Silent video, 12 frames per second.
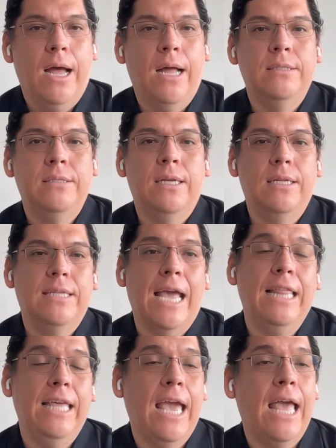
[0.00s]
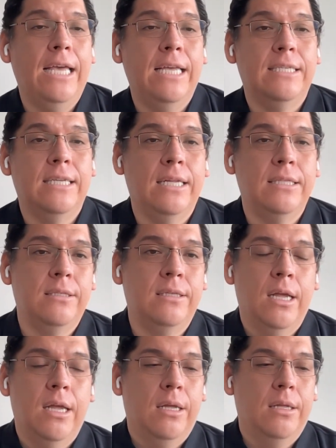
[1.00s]
And the idea is that
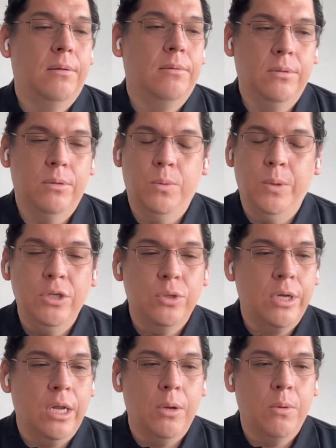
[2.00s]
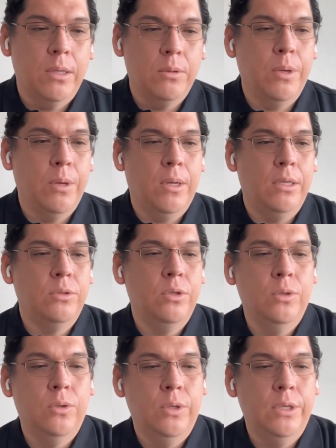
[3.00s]
we usually, what we
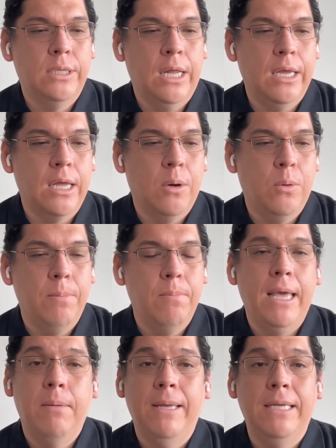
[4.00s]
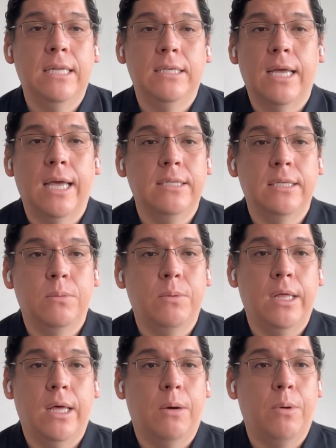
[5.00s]
want to do is like we make business
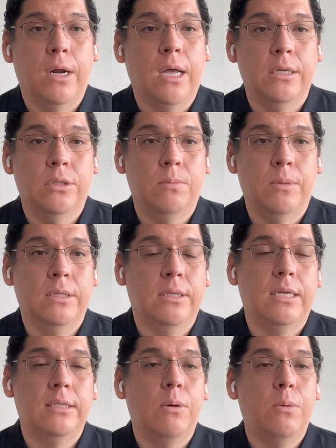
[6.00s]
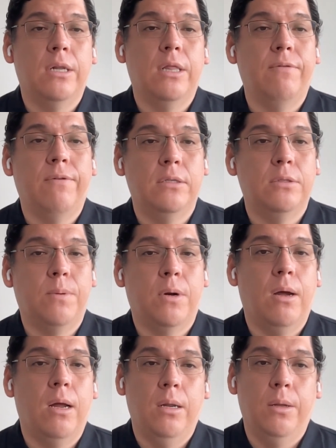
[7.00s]
cases with our customers. That's our difference
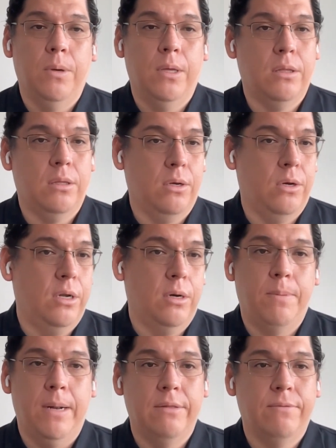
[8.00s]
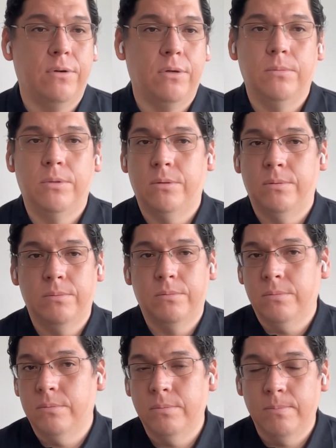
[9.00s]
probably with other platforms.
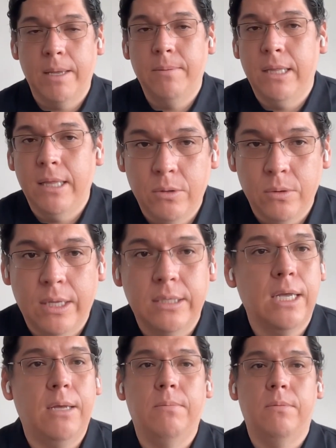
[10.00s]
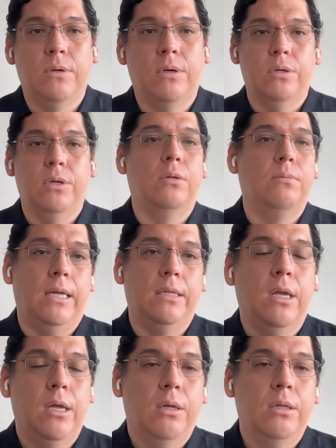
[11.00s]
Maybe they do the same or not,
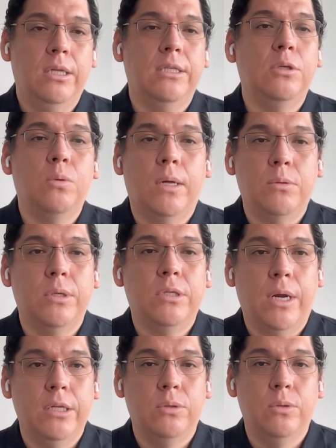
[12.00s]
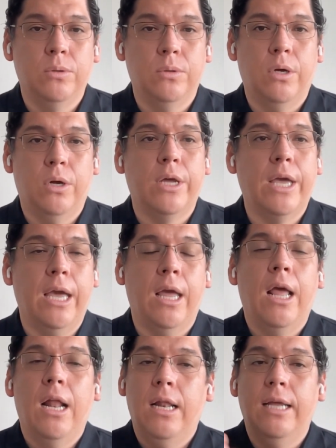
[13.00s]
but this is what we try to do.
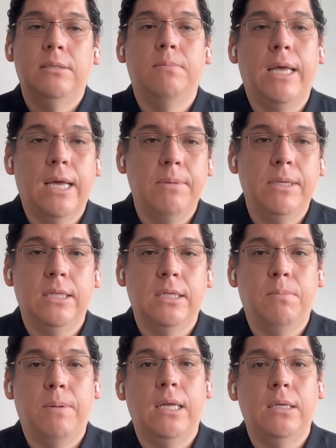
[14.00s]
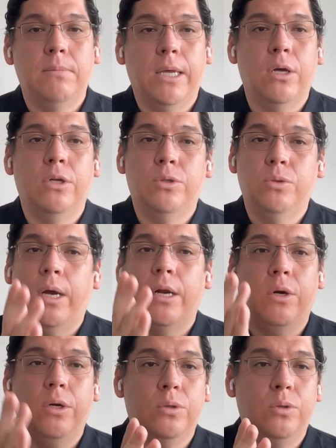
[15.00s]
Okay, let's make a business plan, because you
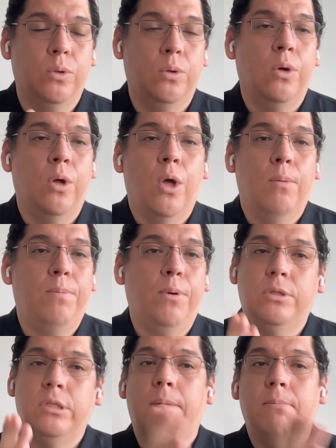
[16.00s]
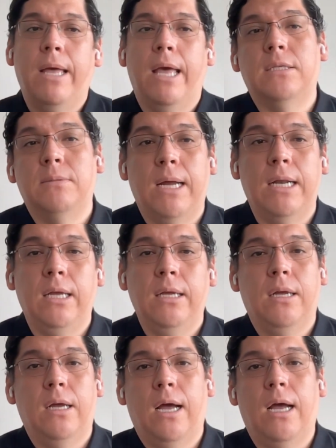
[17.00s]
are going to put some X
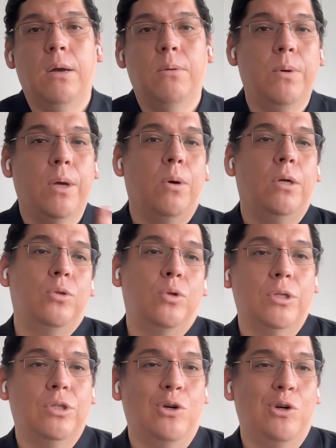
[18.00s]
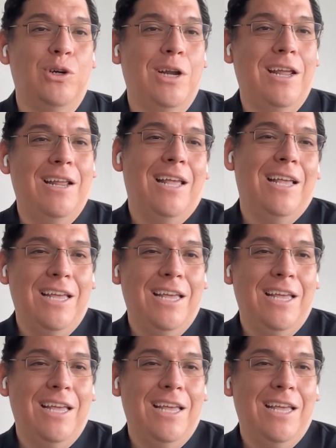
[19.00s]
money and we want to return